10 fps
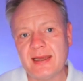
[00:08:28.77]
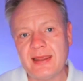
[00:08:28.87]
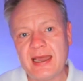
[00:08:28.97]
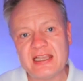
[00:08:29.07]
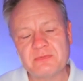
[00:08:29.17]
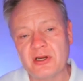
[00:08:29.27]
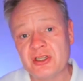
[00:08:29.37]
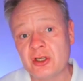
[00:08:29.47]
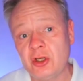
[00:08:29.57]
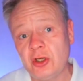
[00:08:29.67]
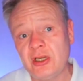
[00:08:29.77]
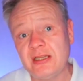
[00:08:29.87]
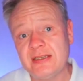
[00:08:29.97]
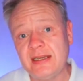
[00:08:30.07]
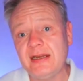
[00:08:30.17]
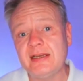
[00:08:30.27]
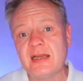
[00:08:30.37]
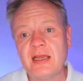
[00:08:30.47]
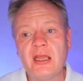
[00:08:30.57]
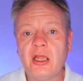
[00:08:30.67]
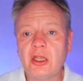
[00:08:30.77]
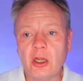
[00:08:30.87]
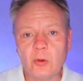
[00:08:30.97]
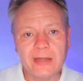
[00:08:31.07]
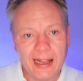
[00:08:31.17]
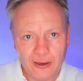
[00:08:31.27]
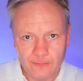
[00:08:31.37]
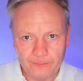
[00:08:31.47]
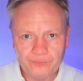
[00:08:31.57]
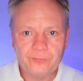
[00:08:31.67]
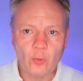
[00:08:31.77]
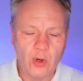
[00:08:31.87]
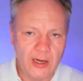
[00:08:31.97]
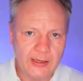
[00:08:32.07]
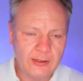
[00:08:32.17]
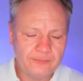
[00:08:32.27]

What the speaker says: that house prices could indeed go down. Why?